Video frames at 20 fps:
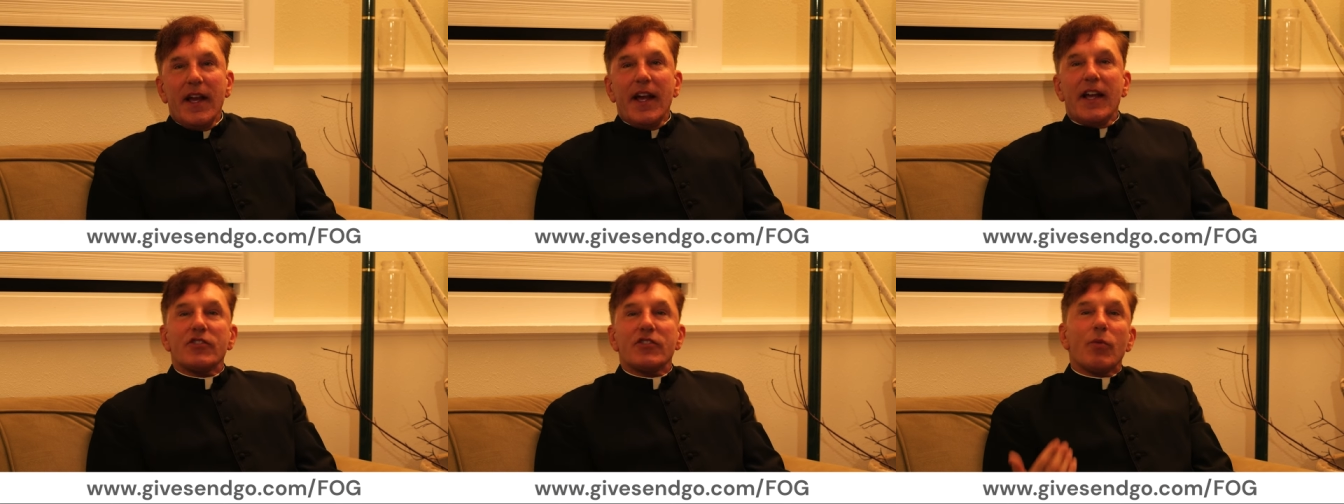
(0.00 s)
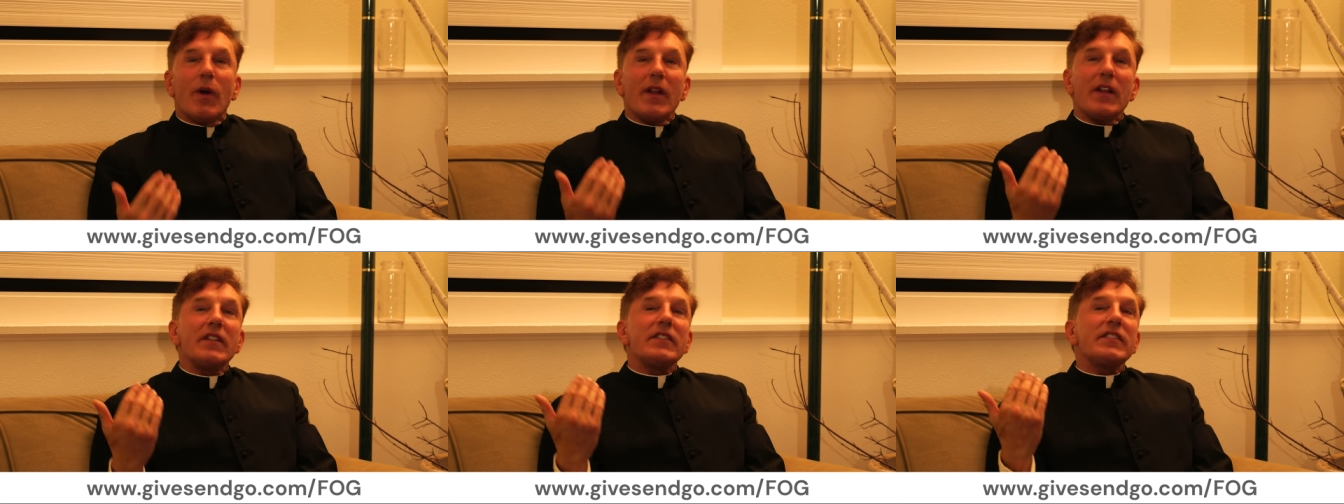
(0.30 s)
as
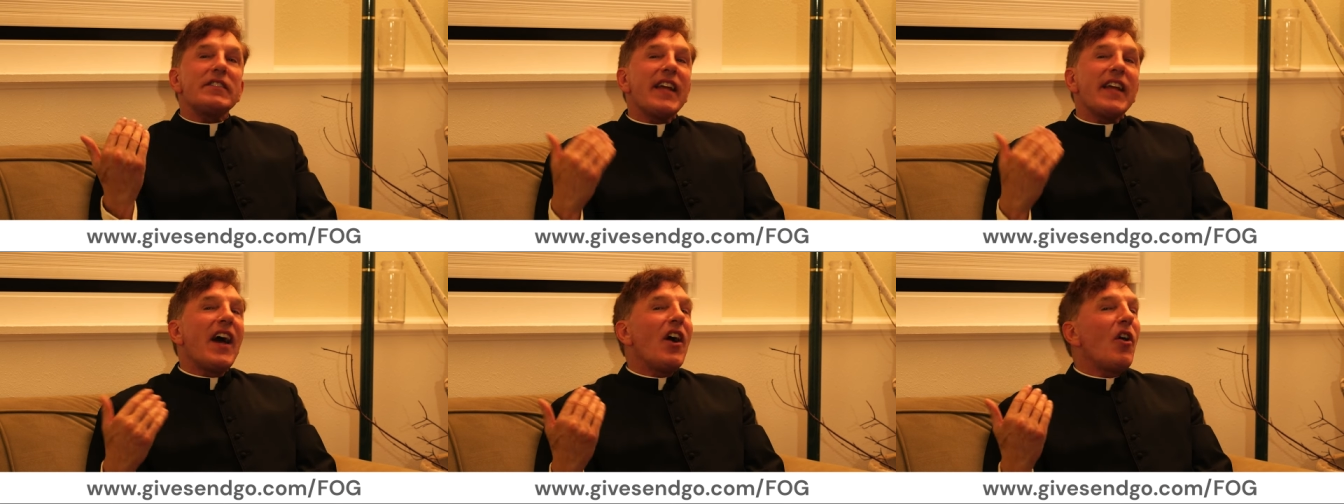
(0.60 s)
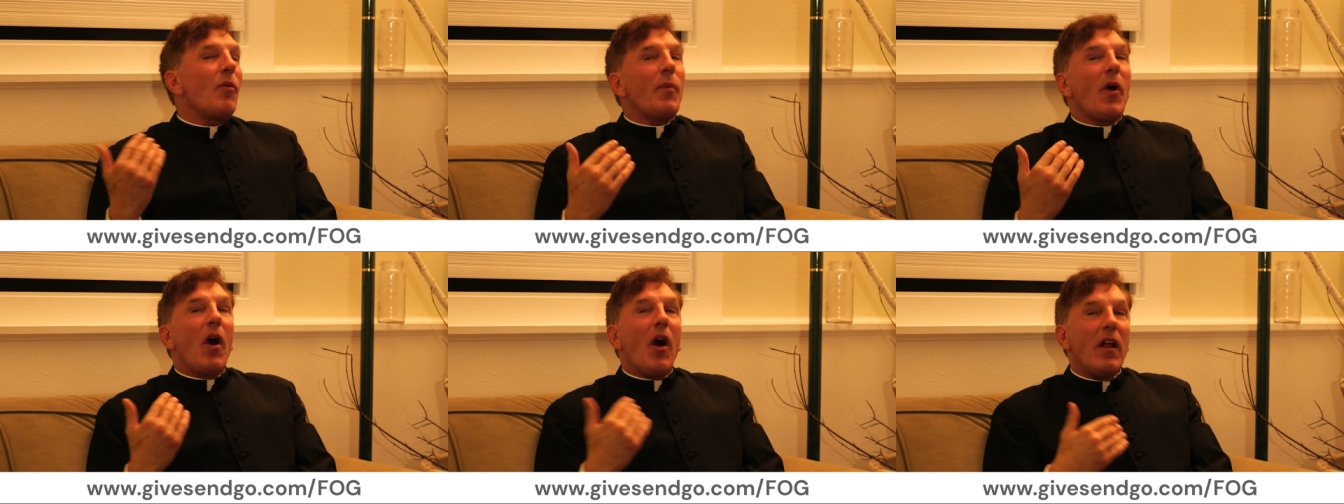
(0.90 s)
well as to
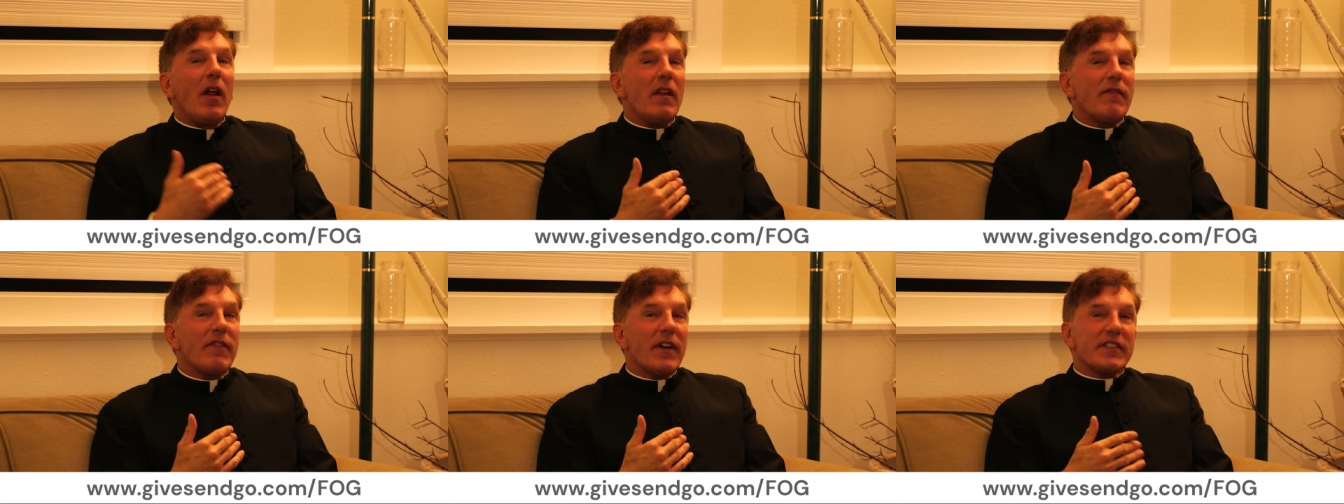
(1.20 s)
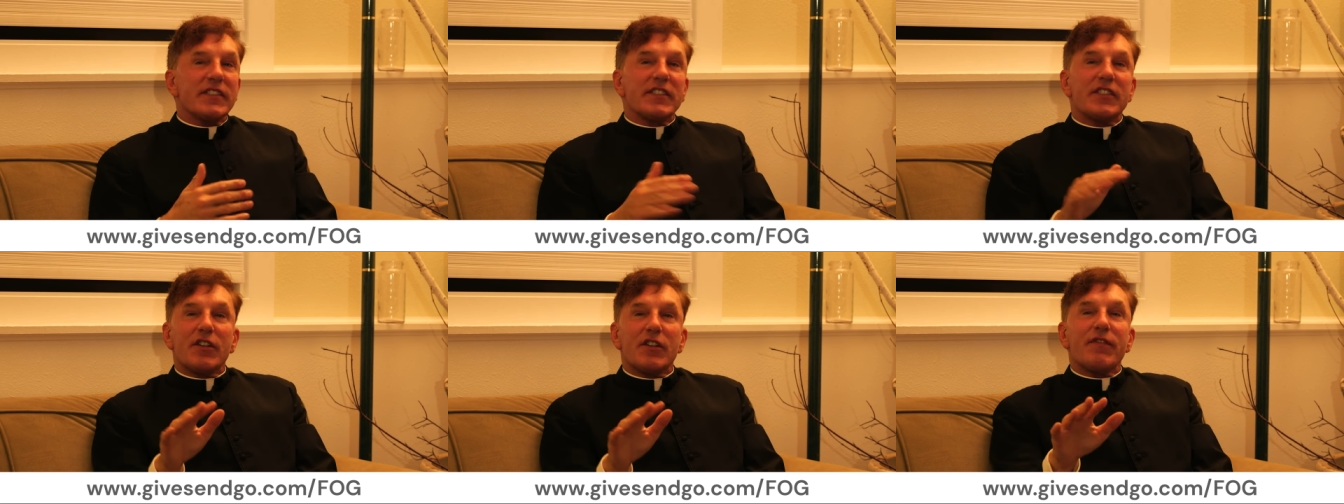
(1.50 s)
help all of
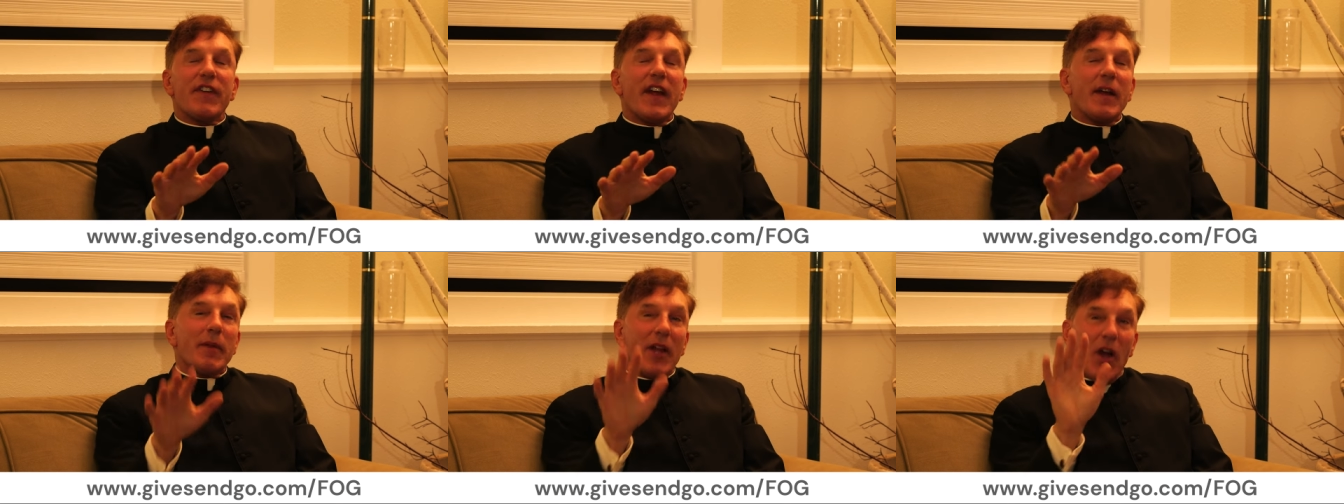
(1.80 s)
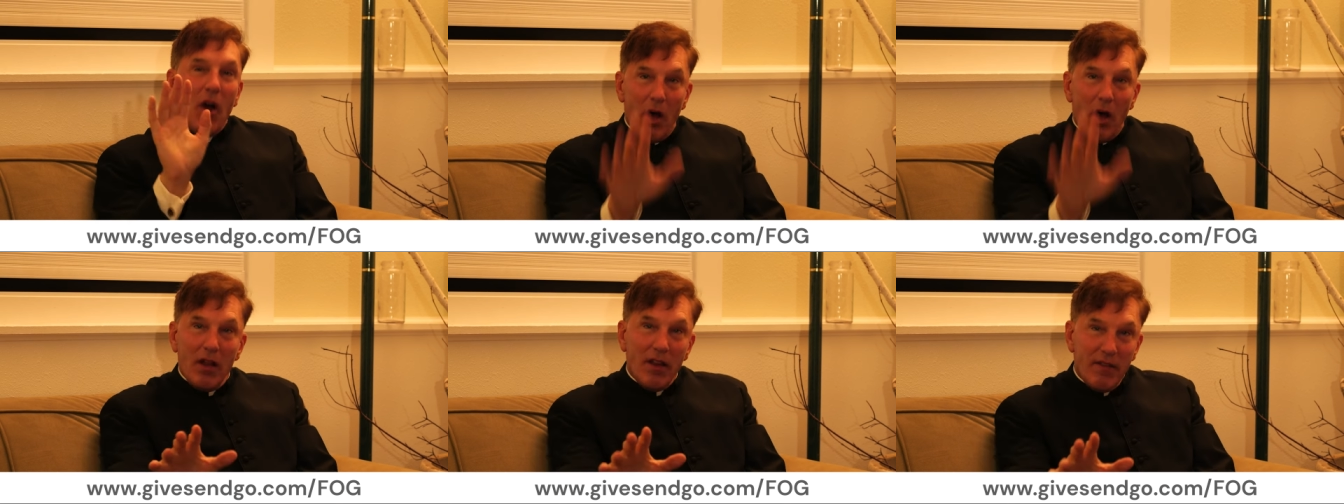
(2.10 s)
us, dear family,
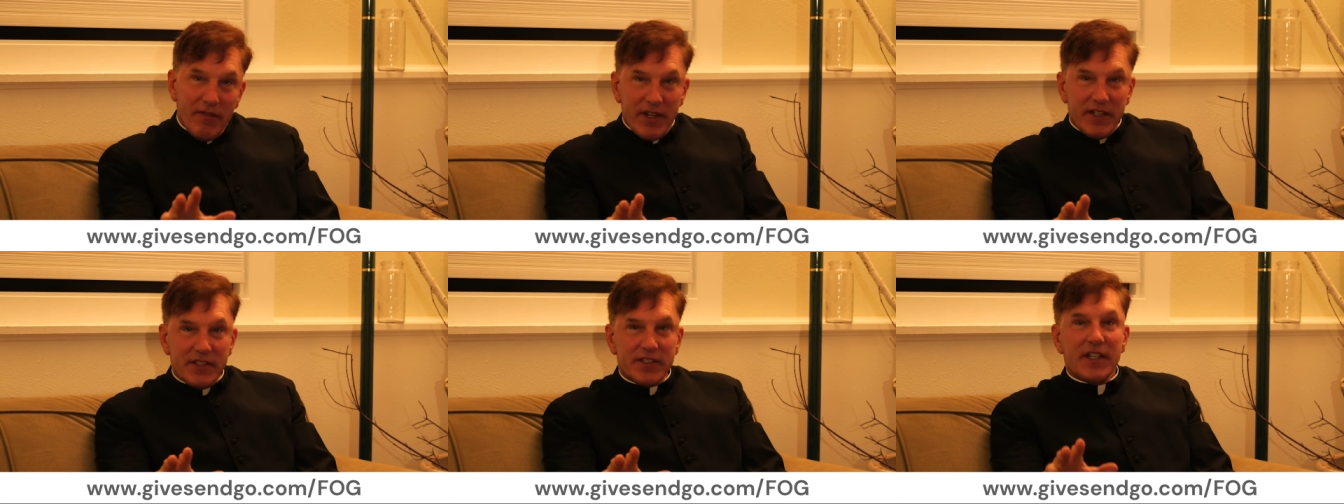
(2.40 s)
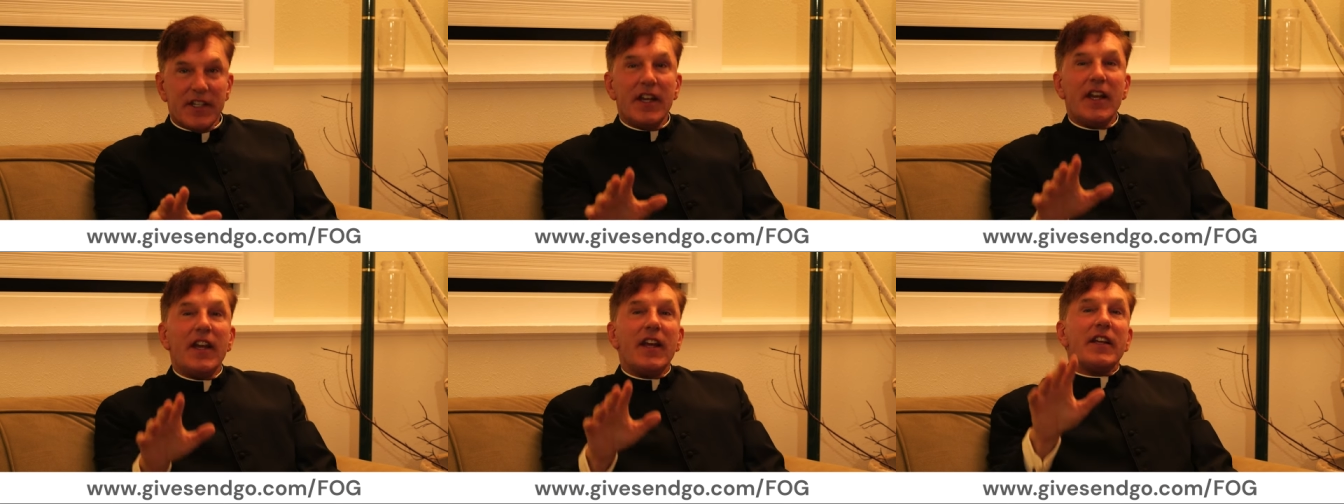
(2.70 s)
all of
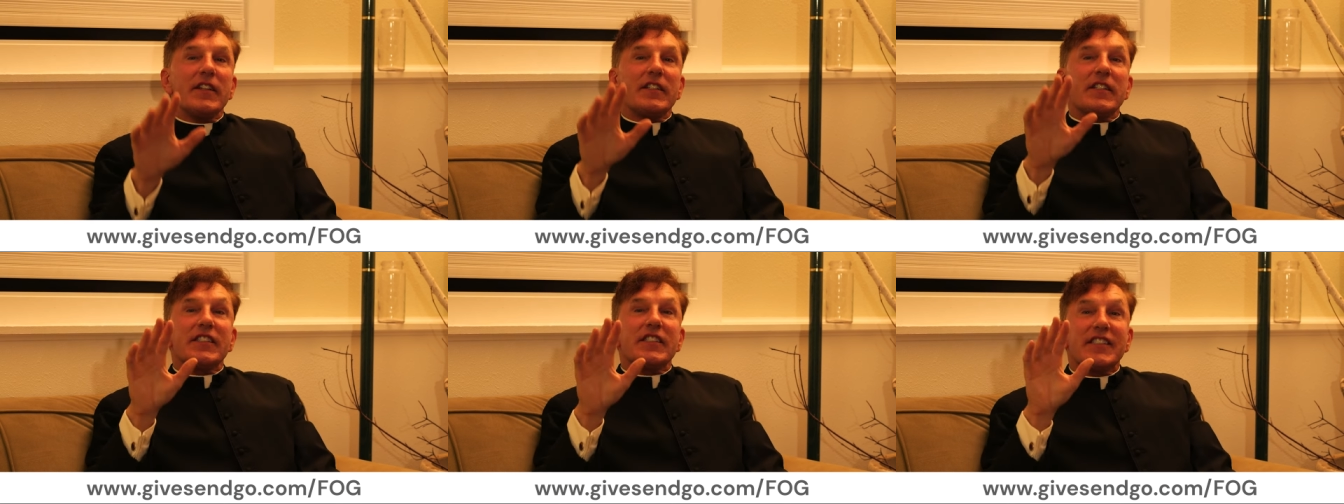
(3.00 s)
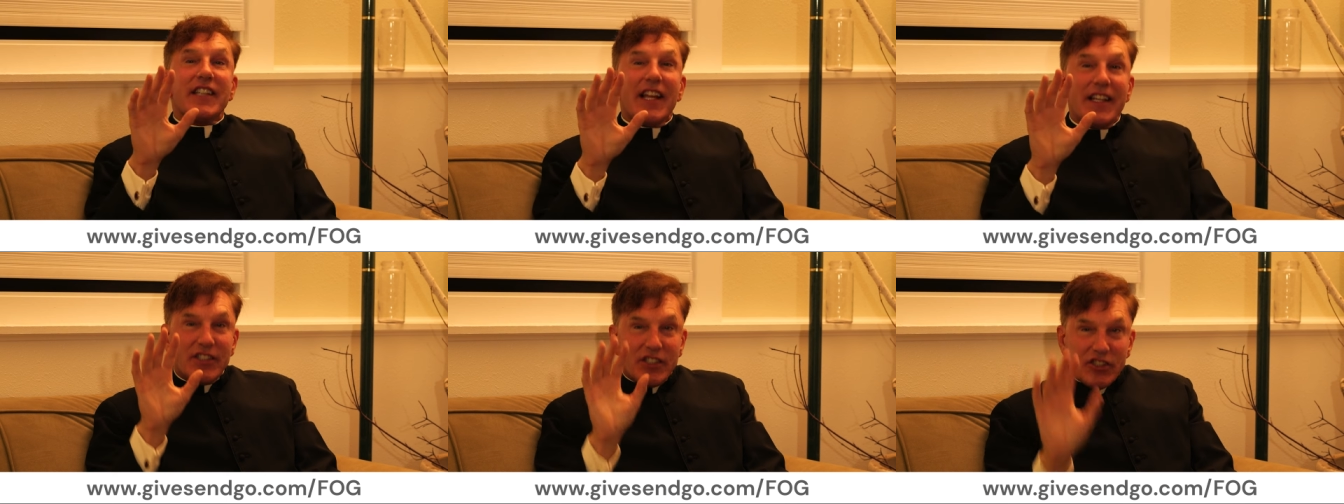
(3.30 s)
us to
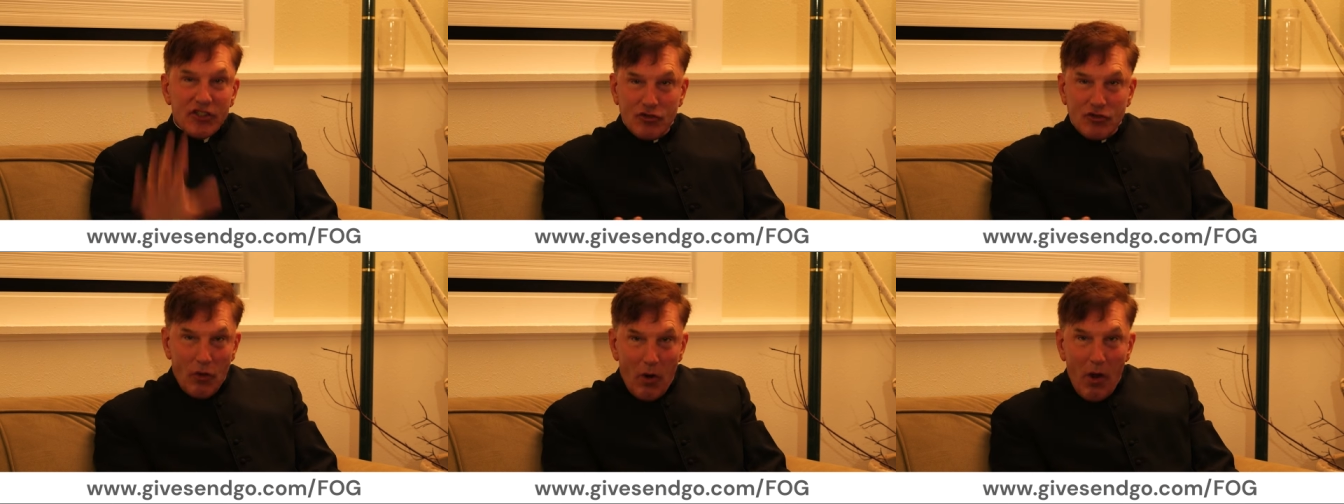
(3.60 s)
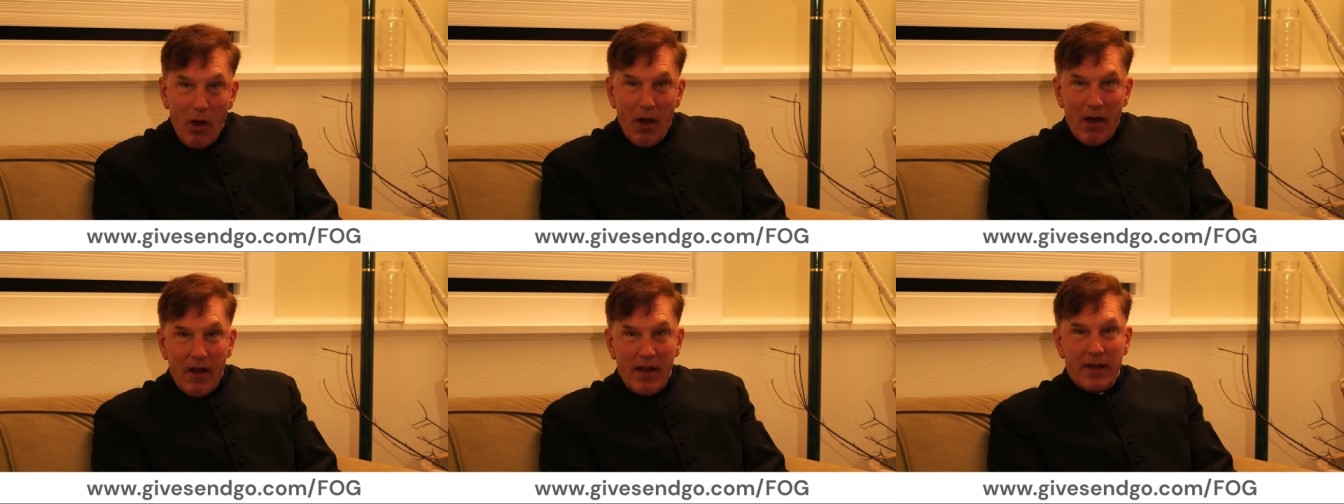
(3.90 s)
stay
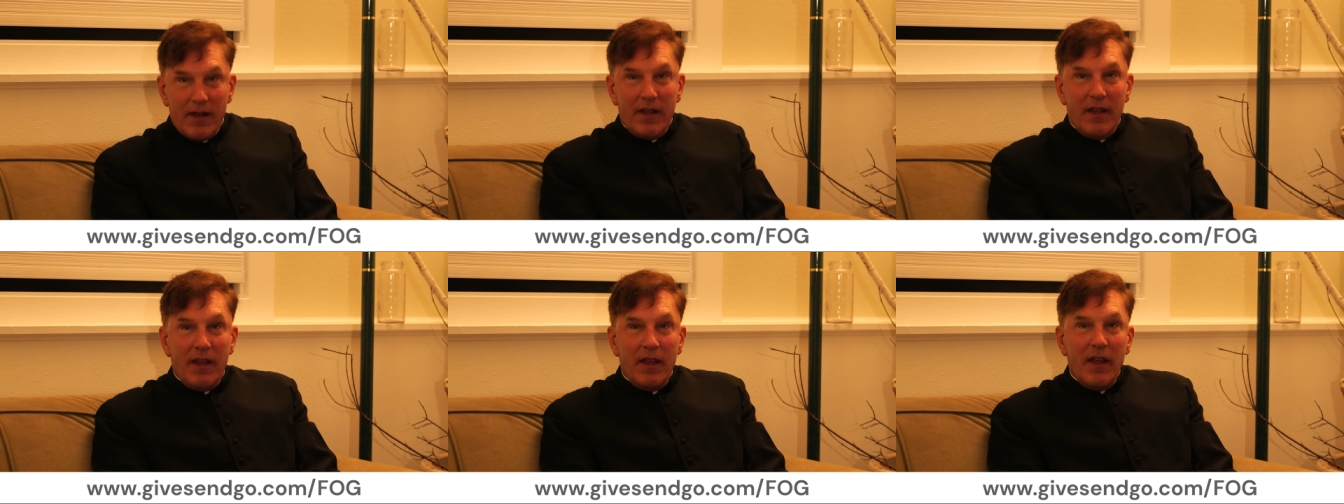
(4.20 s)
strong